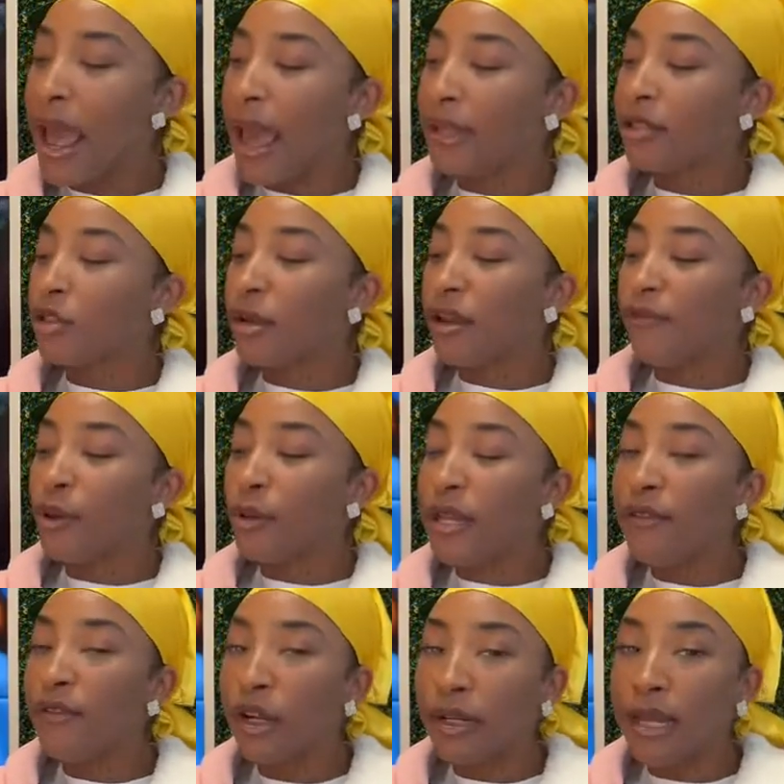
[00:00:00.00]
And so if you
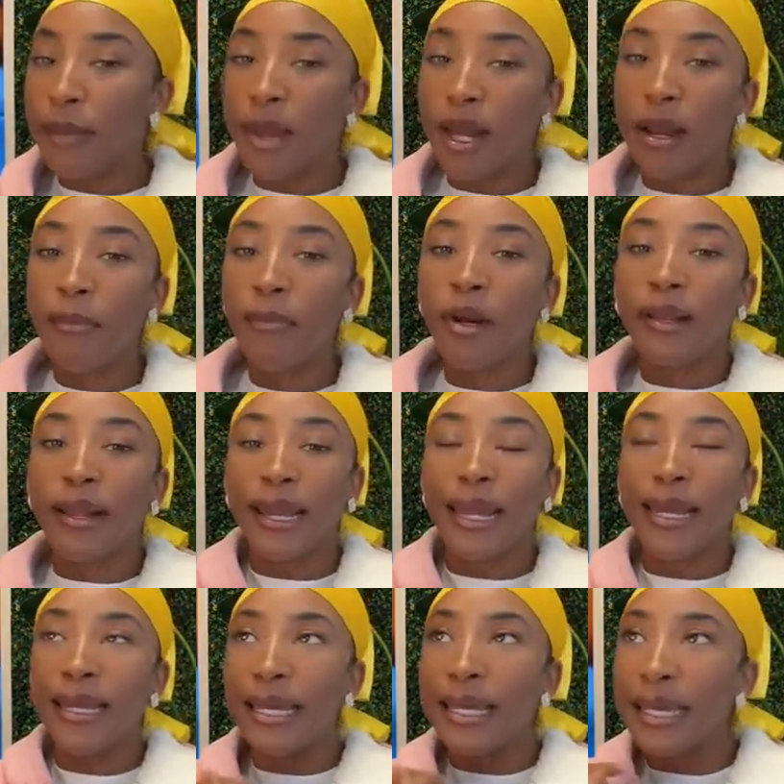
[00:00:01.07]
leave your name and number, they
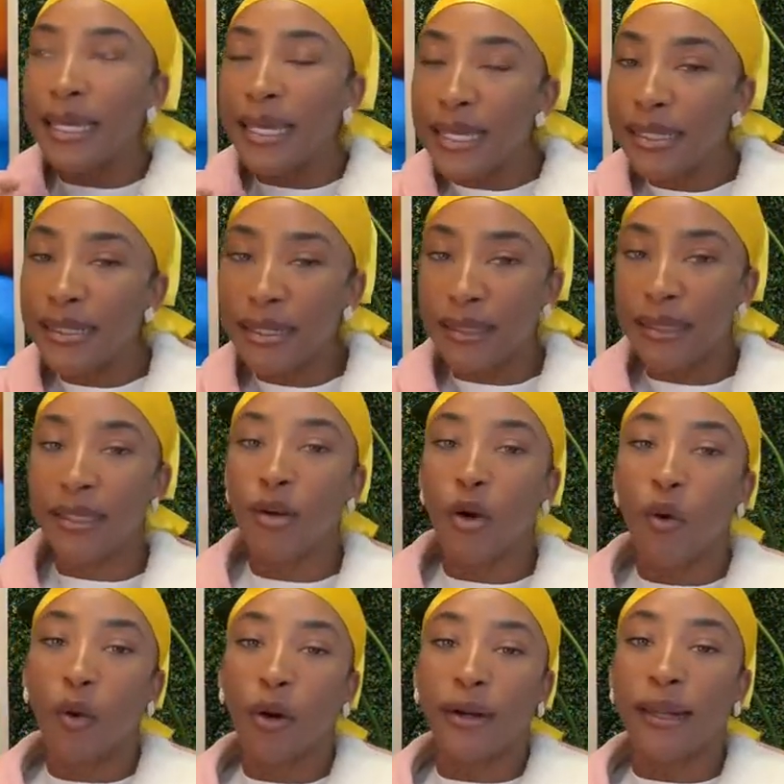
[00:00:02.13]
can easily
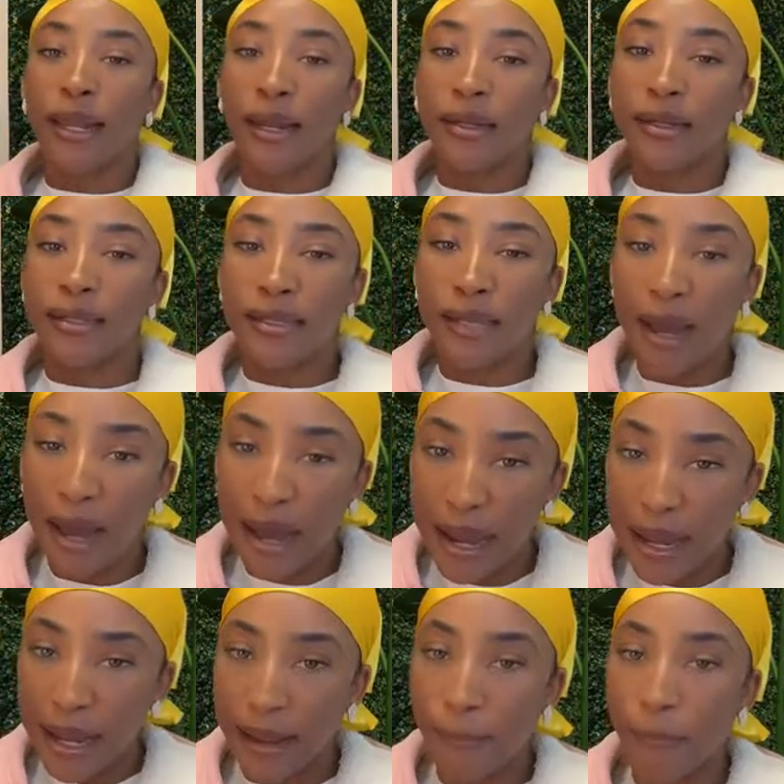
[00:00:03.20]
coordinate a
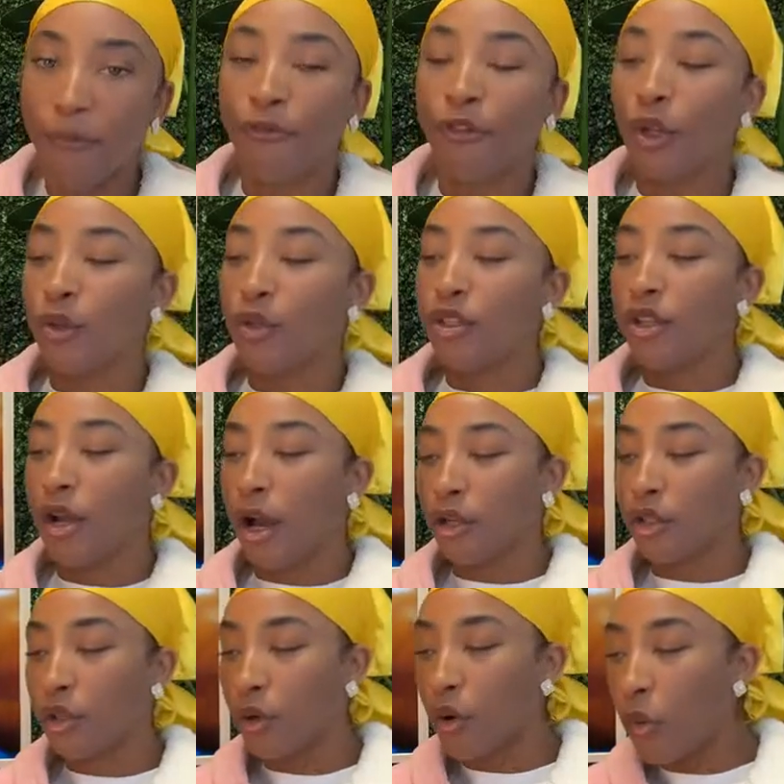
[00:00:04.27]
time for you to
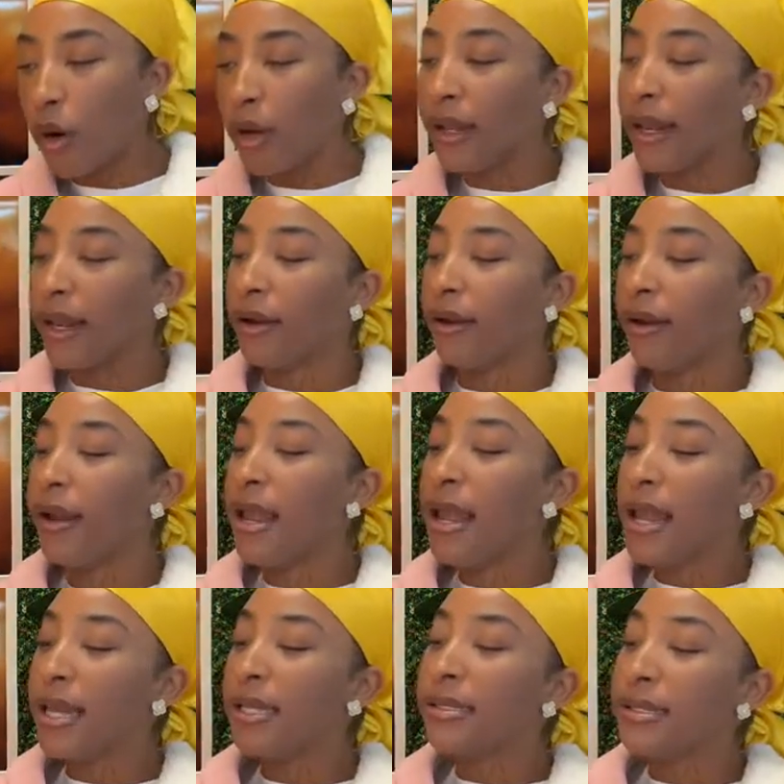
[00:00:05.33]
talk to the coordinator.
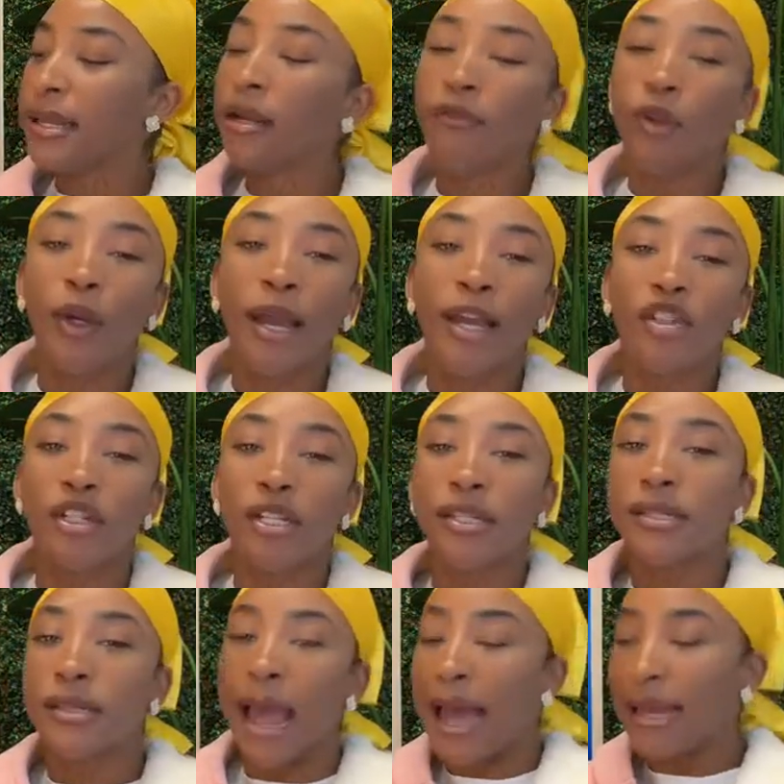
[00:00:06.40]
Instead of you guys
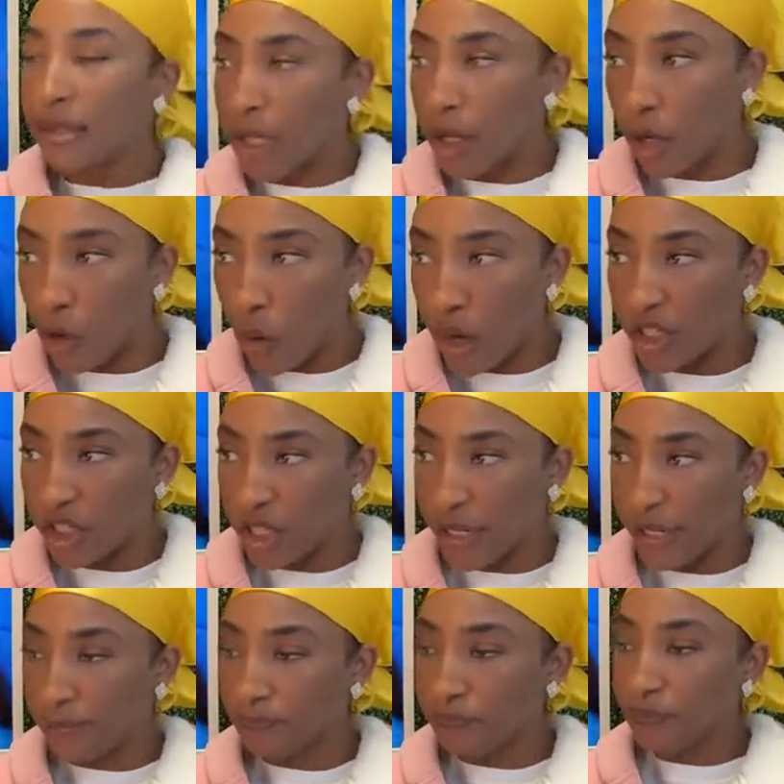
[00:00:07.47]
just asking a
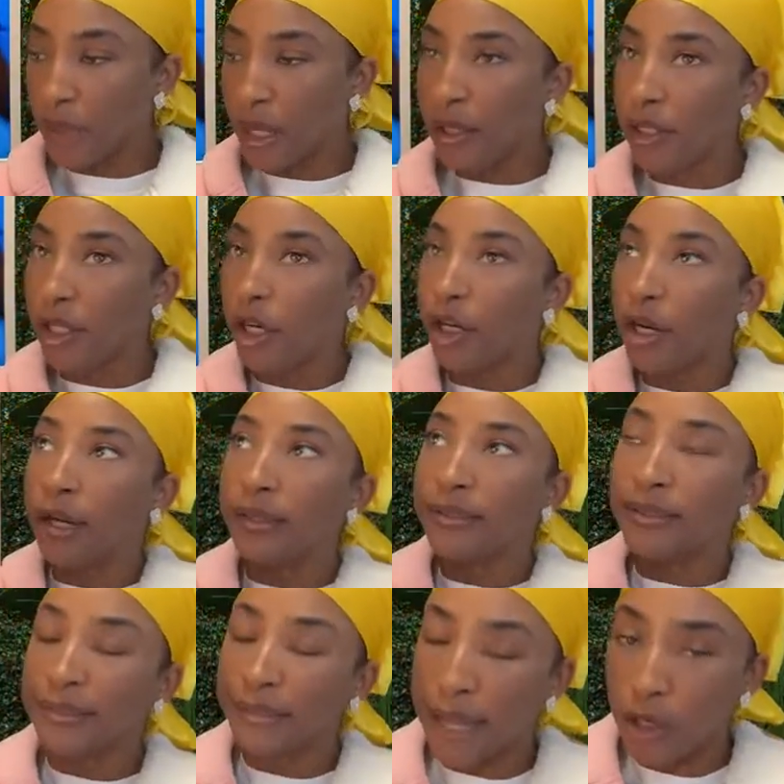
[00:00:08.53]
question, they're going to
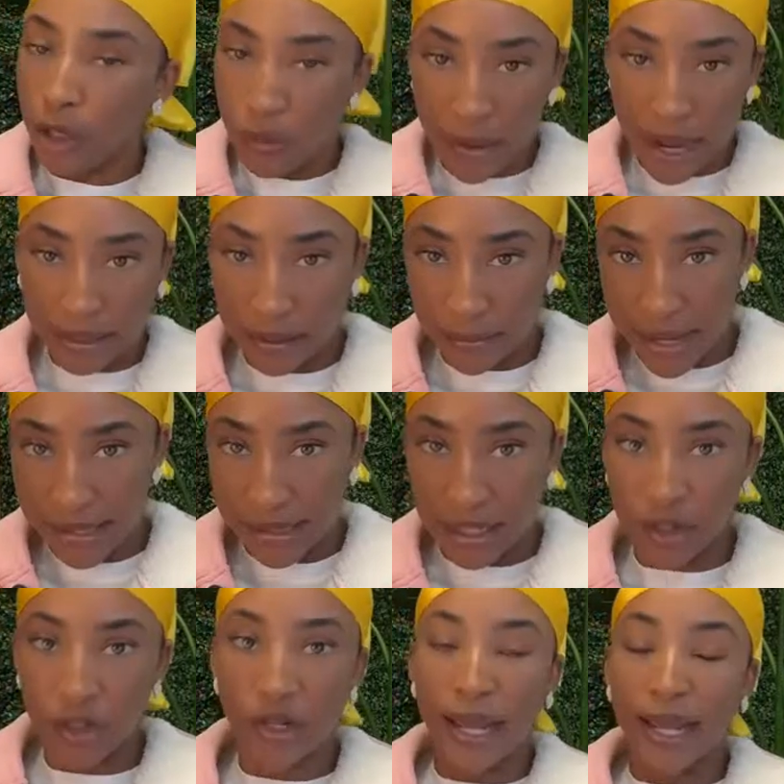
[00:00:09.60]
send you back the
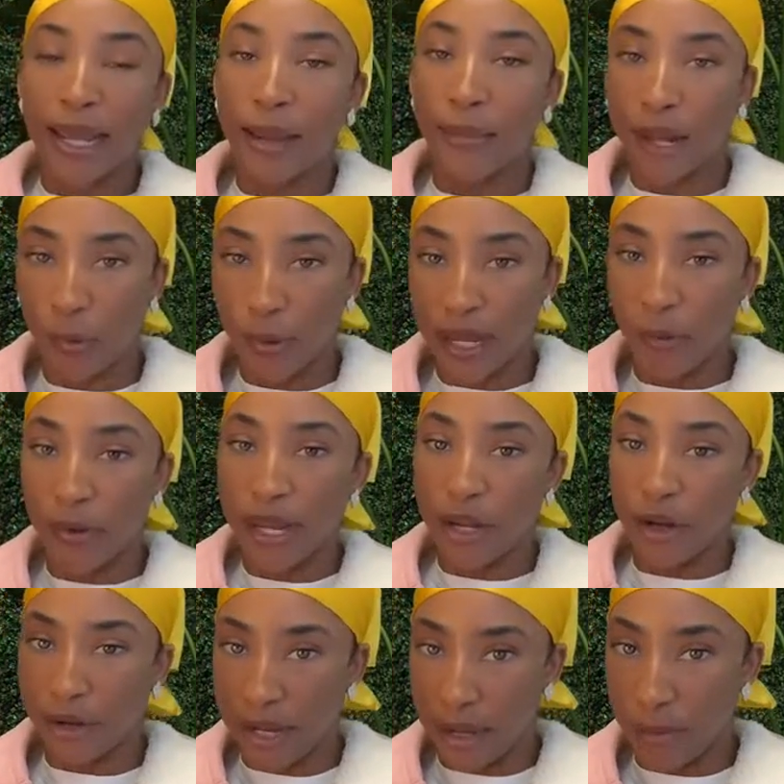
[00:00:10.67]
message like, hey, by the way, can we get
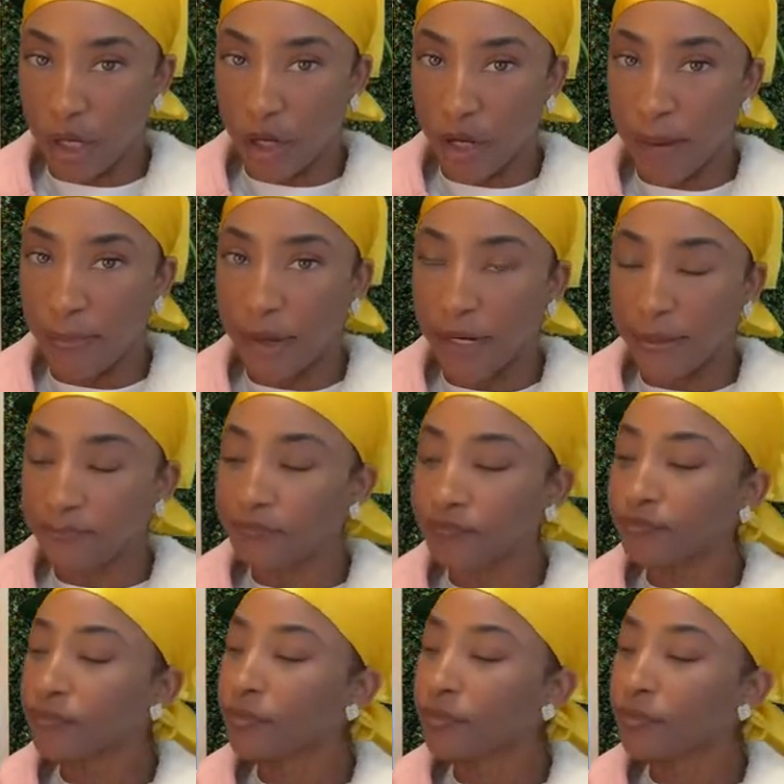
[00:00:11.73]
your name and your number?